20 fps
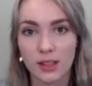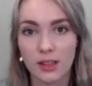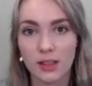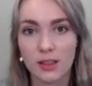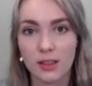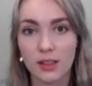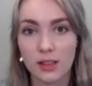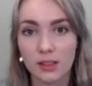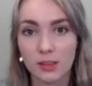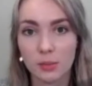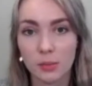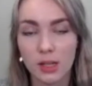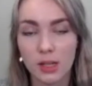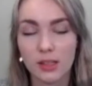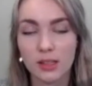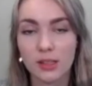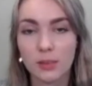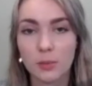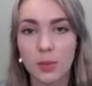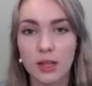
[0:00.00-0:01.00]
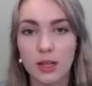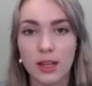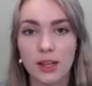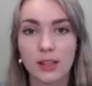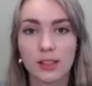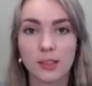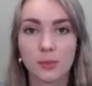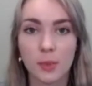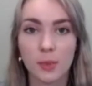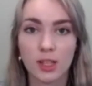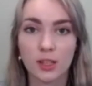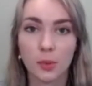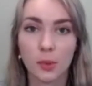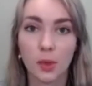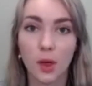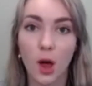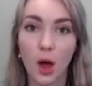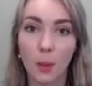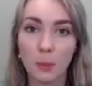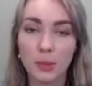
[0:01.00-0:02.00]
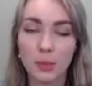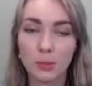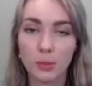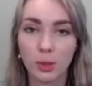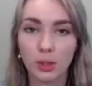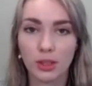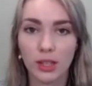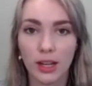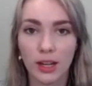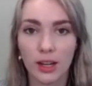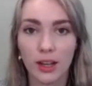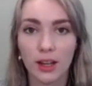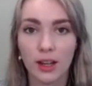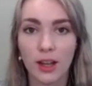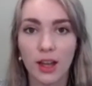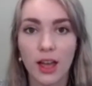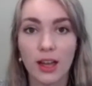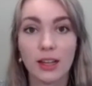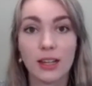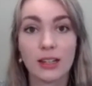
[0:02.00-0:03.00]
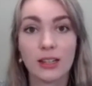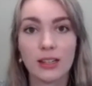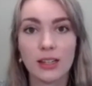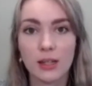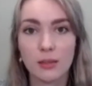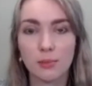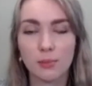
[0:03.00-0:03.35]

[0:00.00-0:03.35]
This means picking a space with optimal lighting and a neat